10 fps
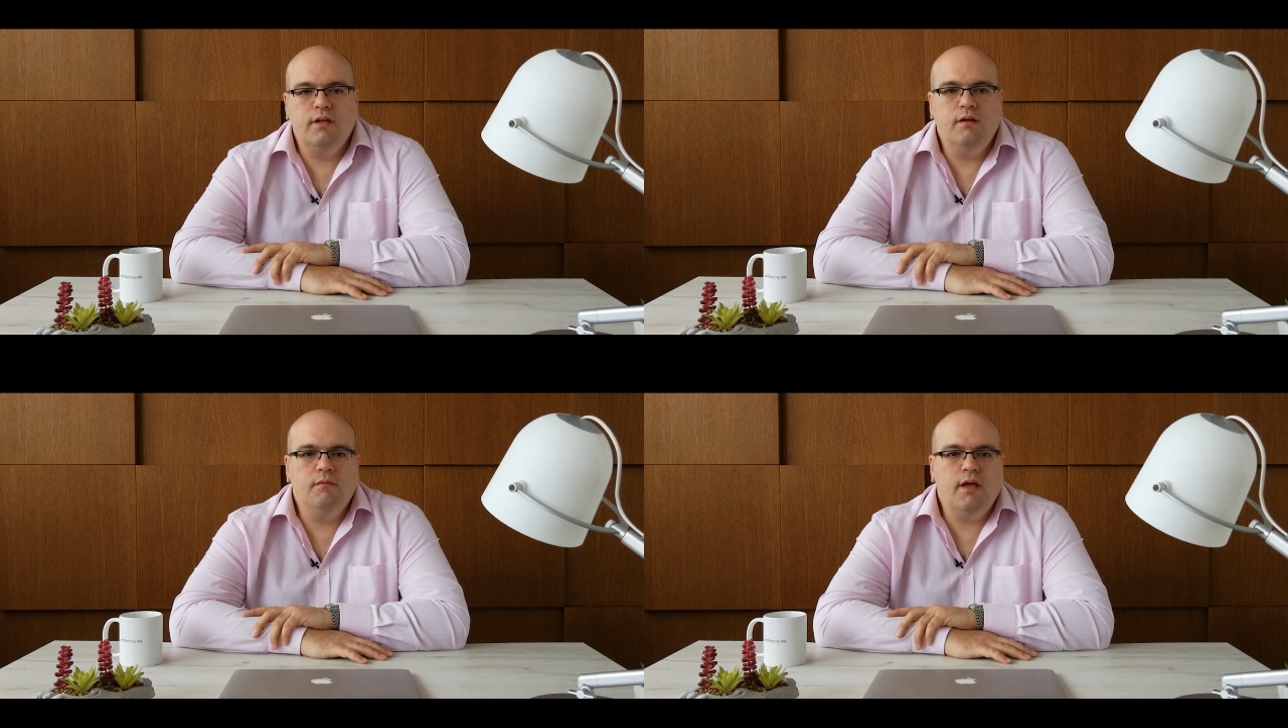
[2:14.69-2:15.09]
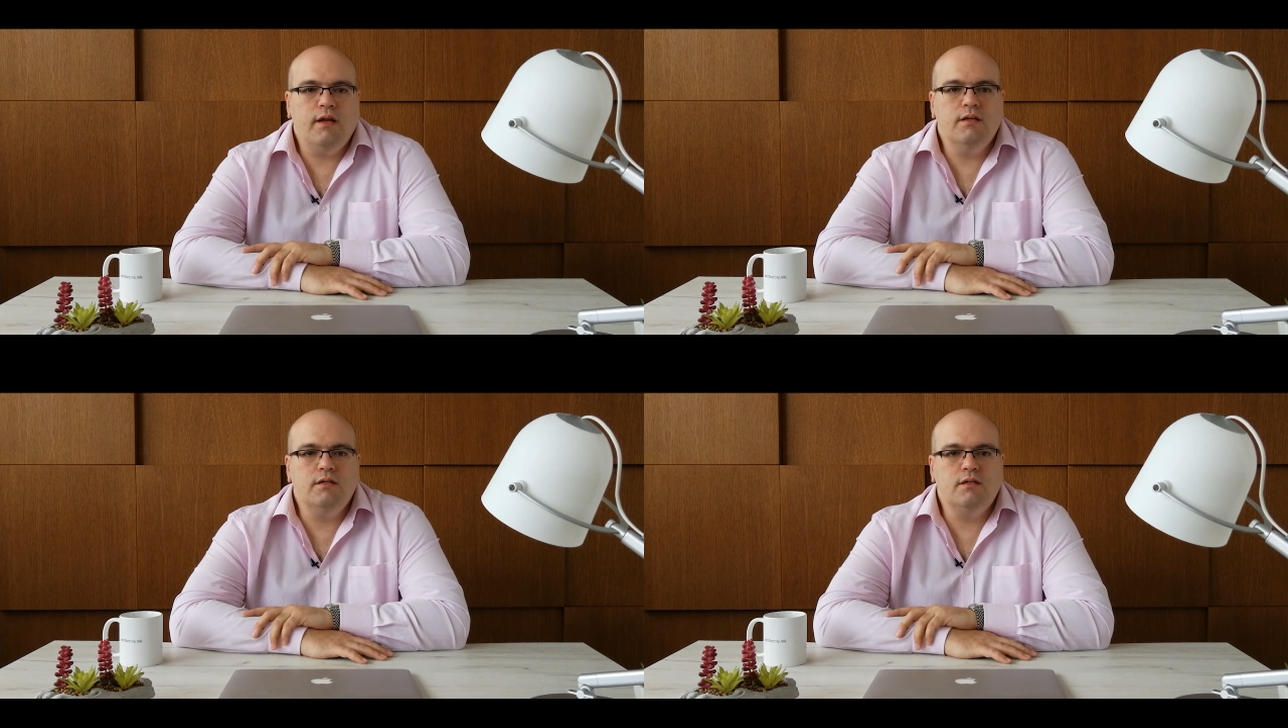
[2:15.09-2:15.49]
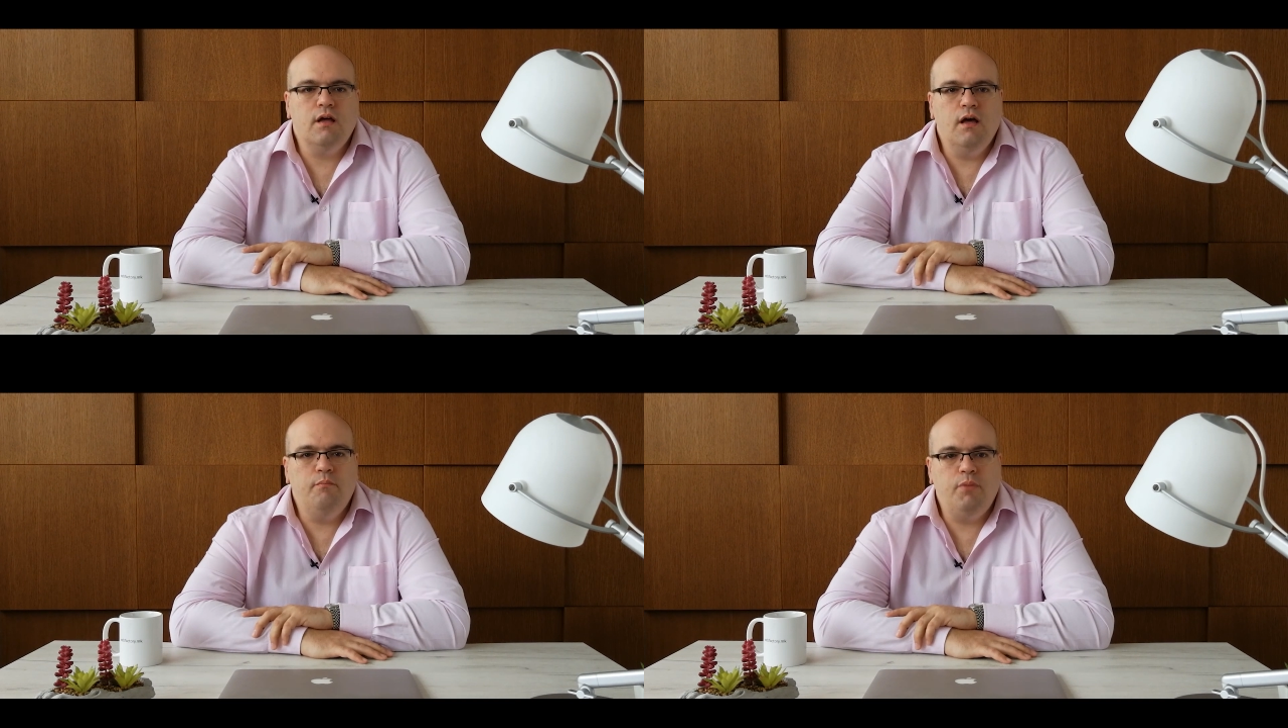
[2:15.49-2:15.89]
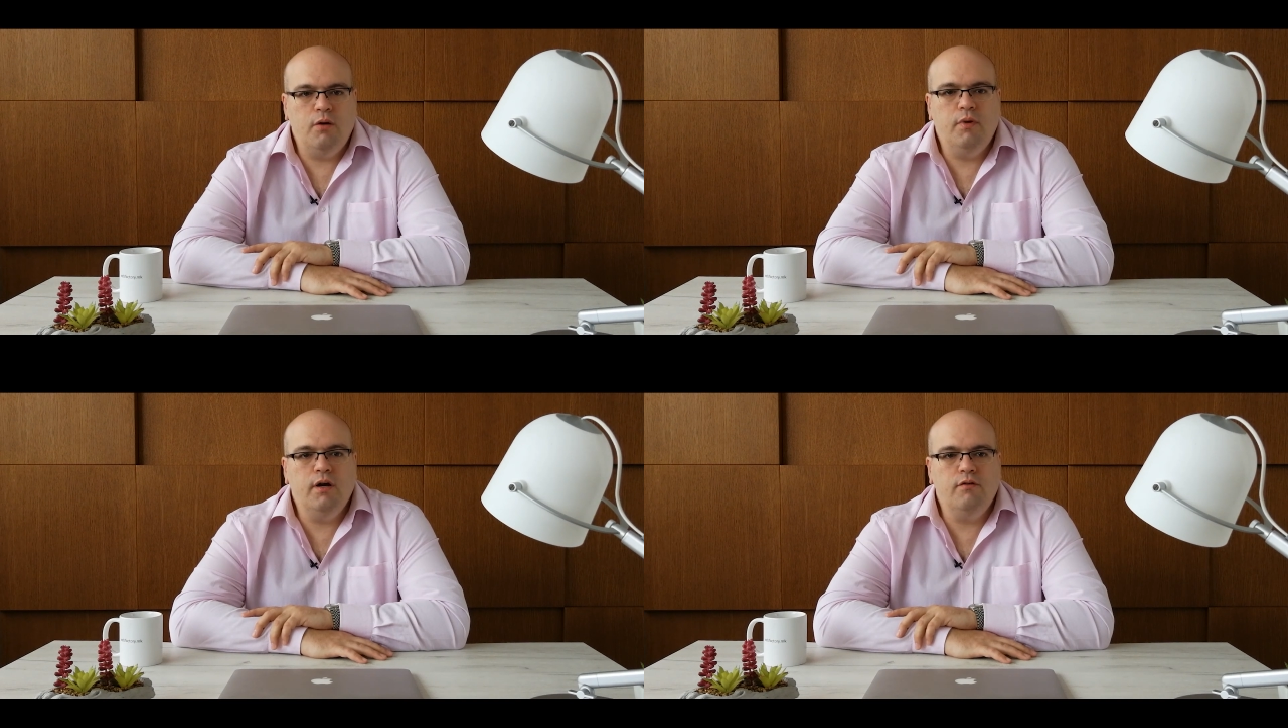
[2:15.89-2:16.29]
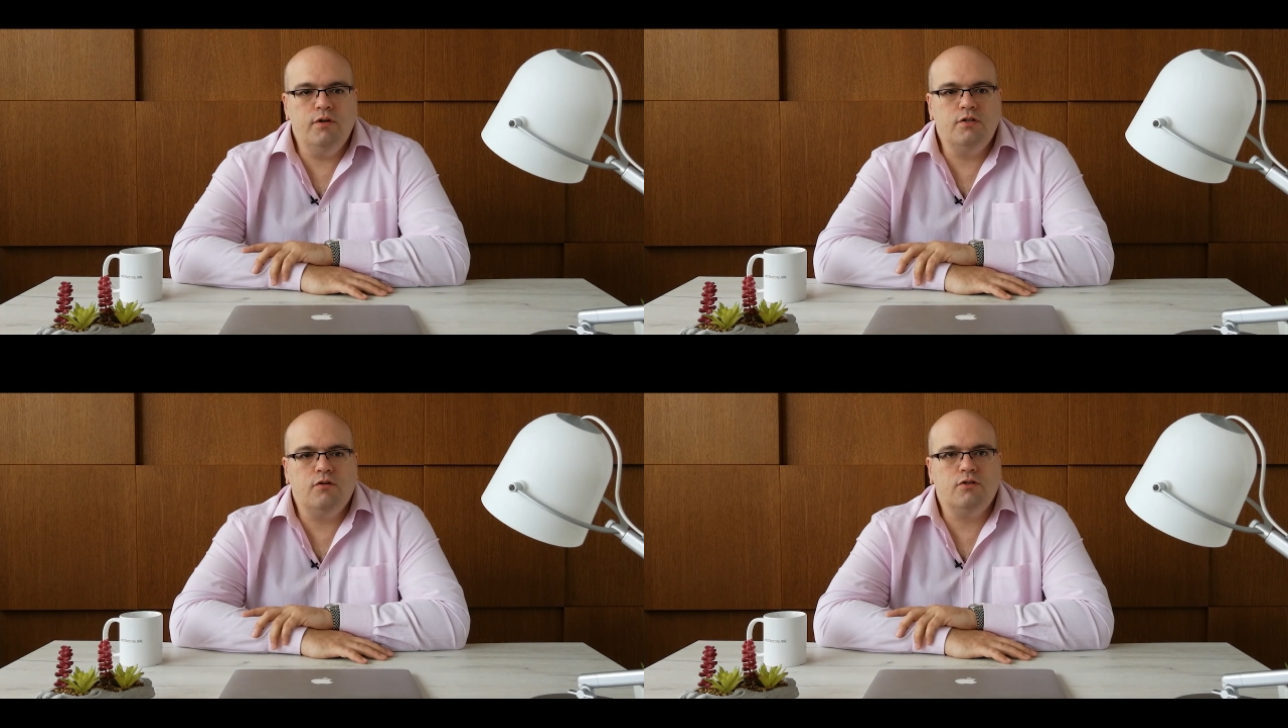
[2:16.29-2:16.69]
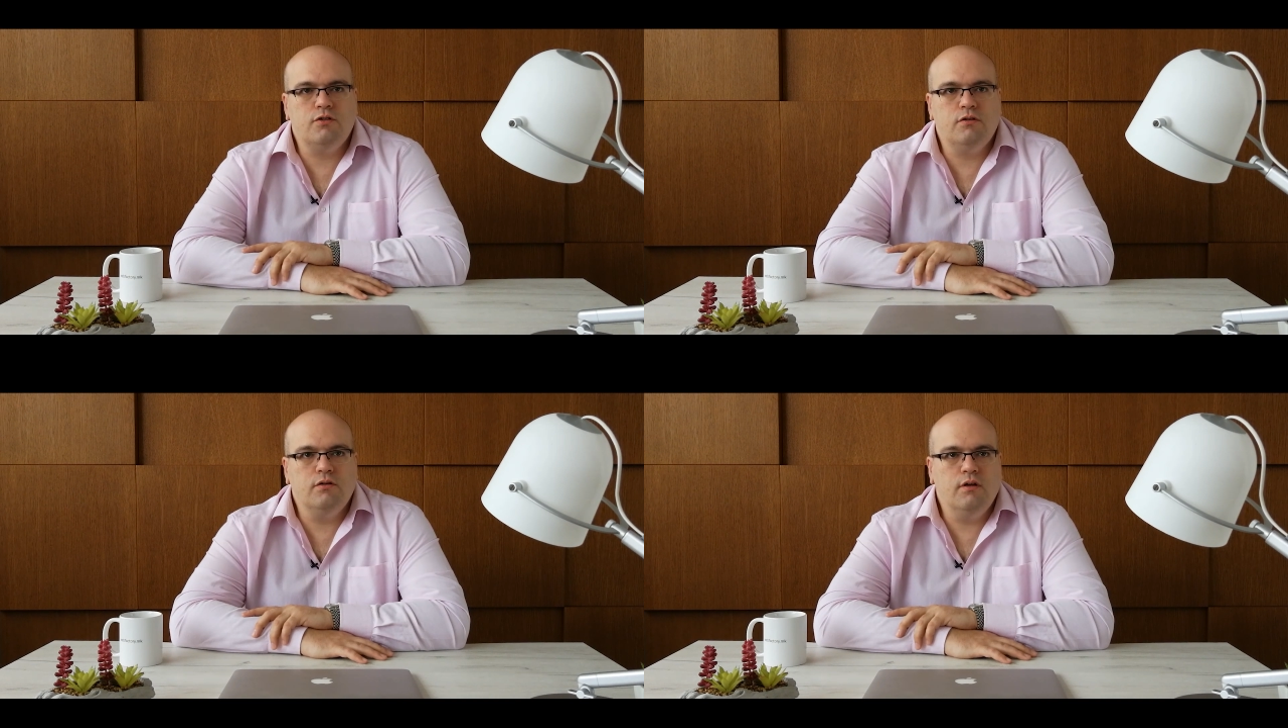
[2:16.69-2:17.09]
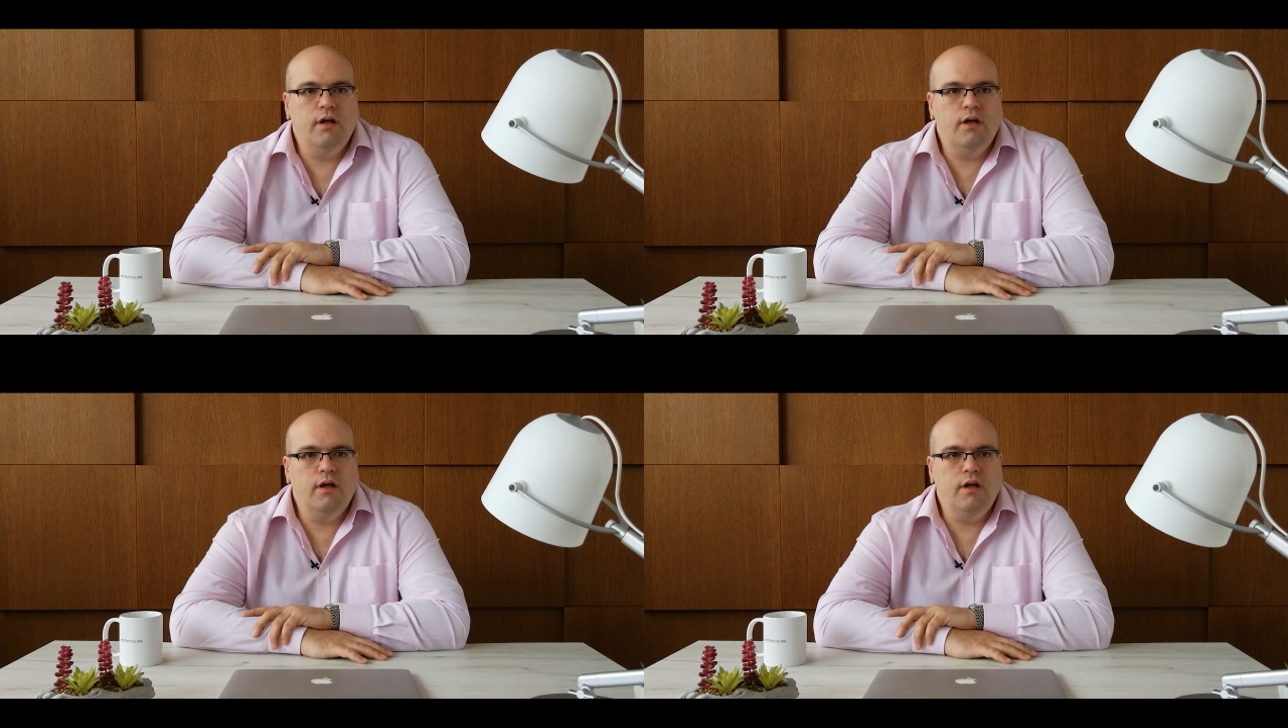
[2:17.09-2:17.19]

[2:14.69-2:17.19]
team that is permanently resourced